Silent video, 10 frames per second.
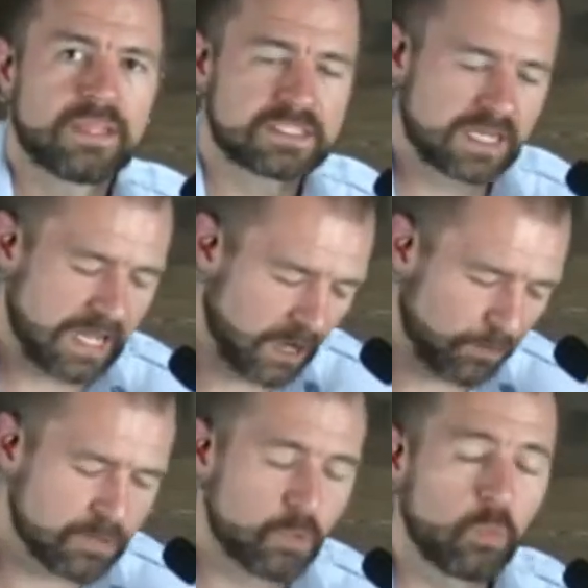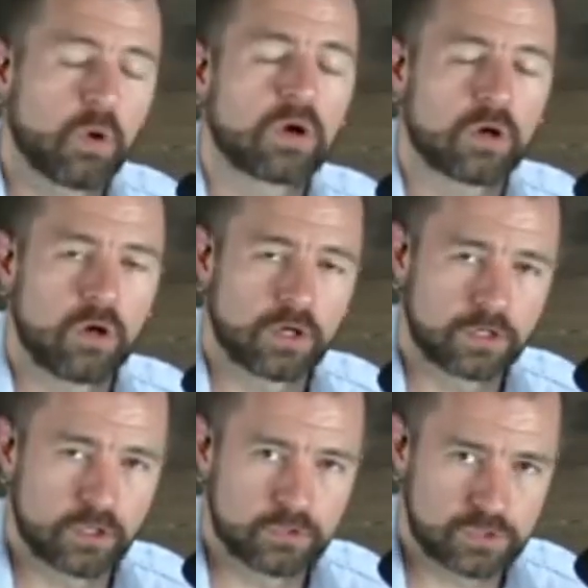that's going to help you work
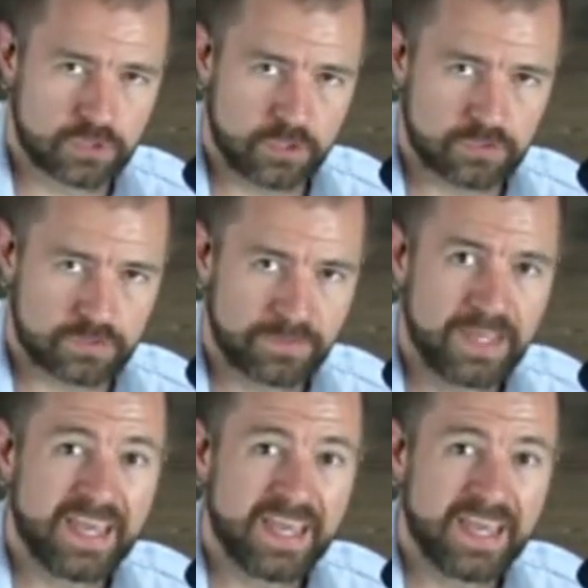on ghost notes.